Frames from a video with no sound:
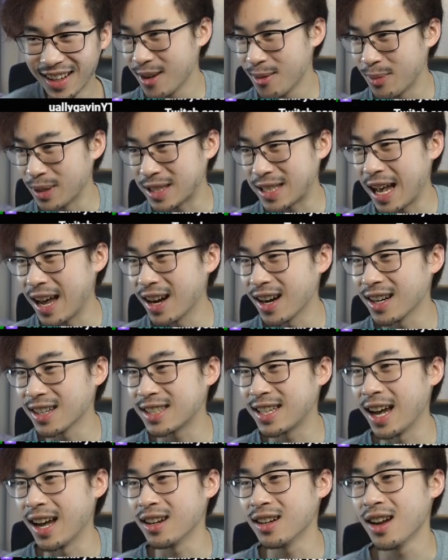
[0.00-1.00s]
But 10 out of
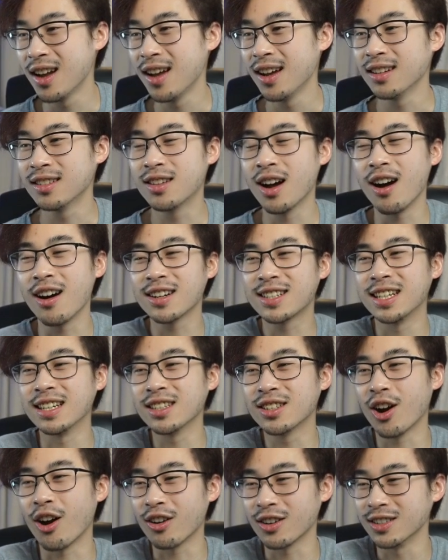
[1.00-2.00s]
10, dogs and
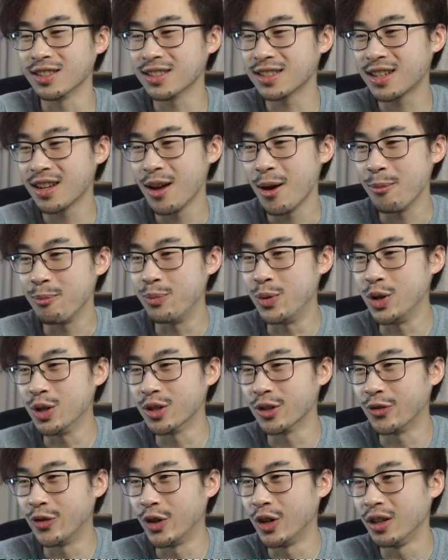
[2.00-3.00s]
gardens,
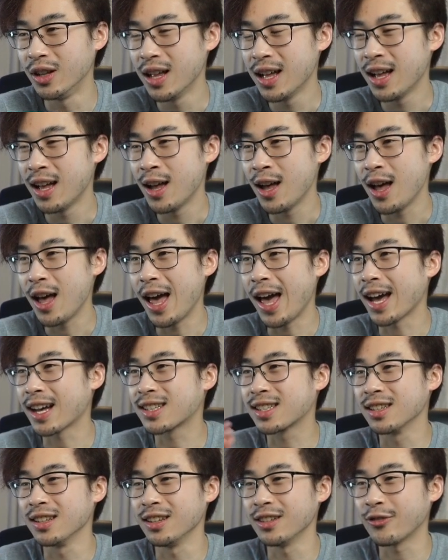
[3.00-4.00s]
beautiful.
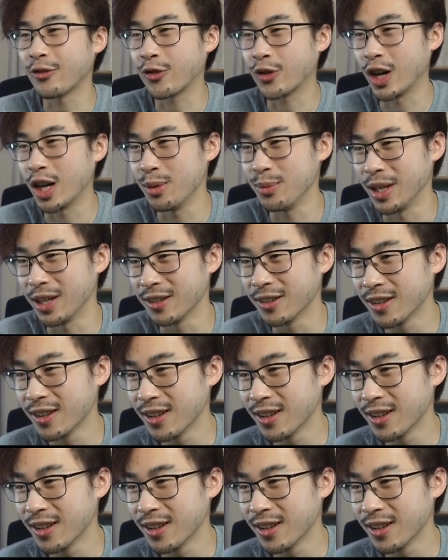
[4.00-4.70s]
Excellent framing.